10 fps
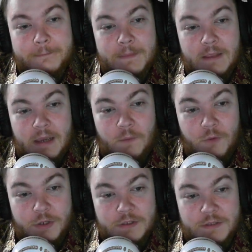and
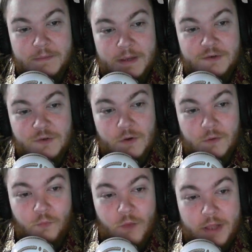wanted to make sure
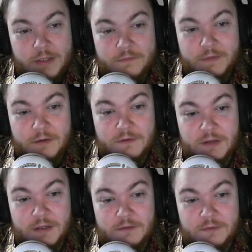one of their
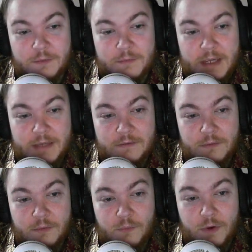sons would make it through
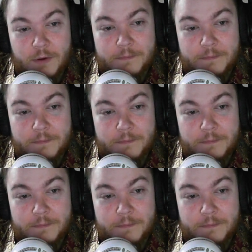the war.